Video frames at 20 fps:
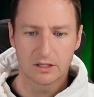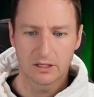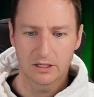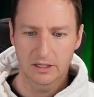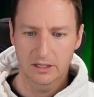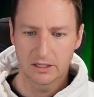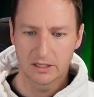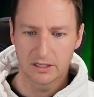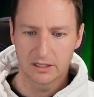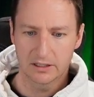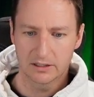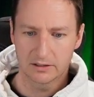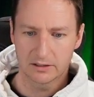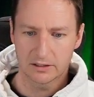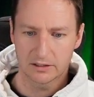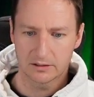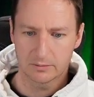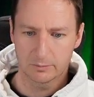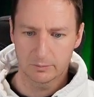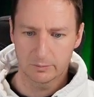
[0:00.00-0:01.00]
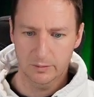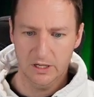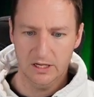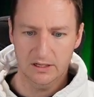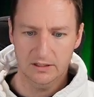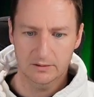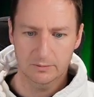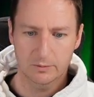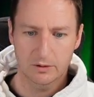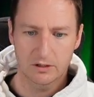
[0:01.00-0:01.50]
and
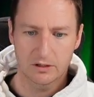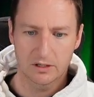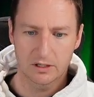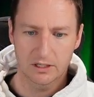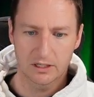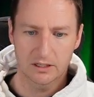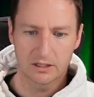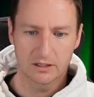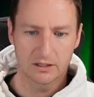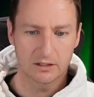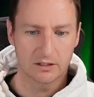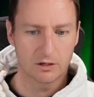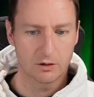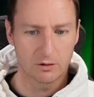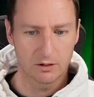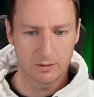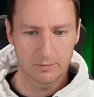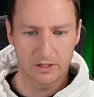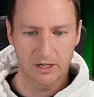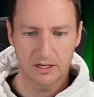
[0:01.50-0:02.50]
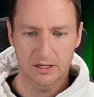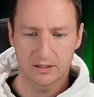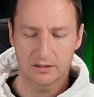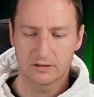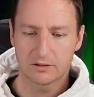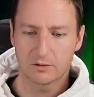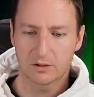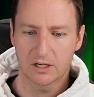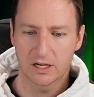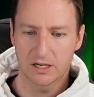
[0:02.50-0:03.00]
spacebar and the curly
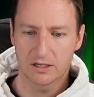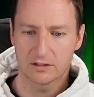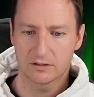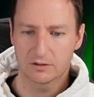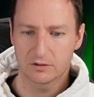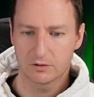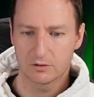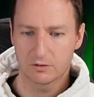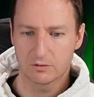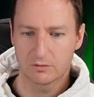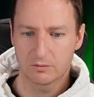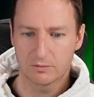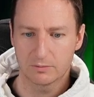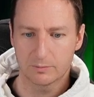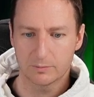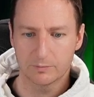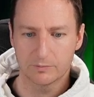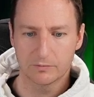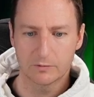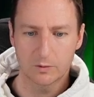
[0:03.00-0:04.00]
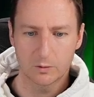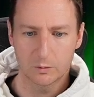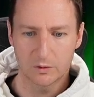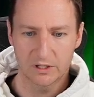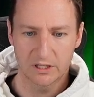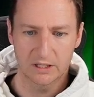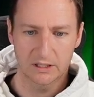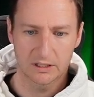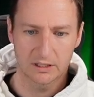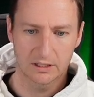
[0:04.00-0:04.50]
brackets. Okay, so
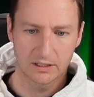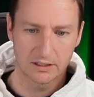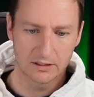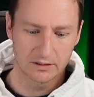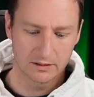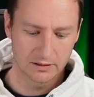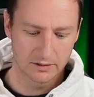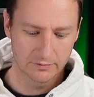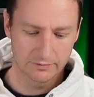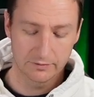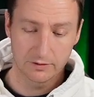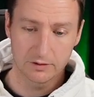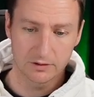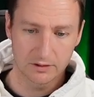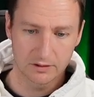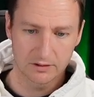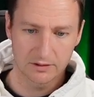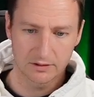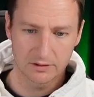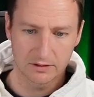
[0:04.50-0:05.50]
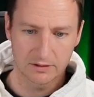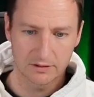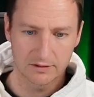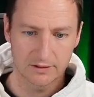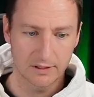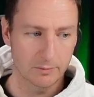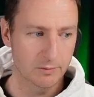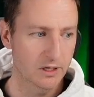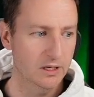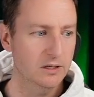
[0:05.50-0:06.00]
within the first
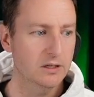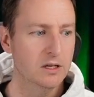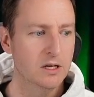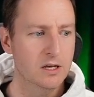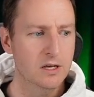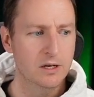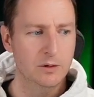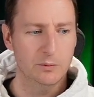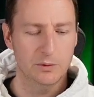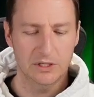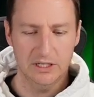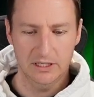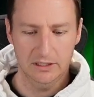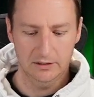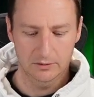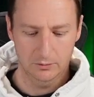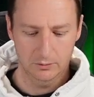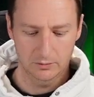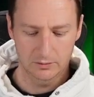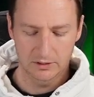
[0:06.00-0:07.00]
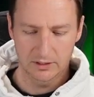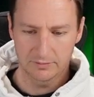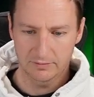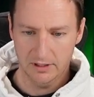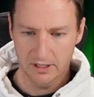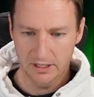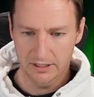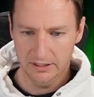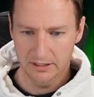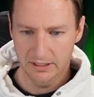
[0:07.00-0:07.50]
subnet, we need to
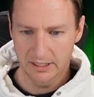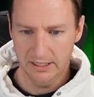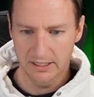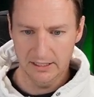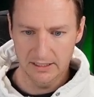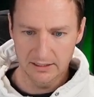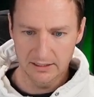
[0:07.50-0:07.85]
define a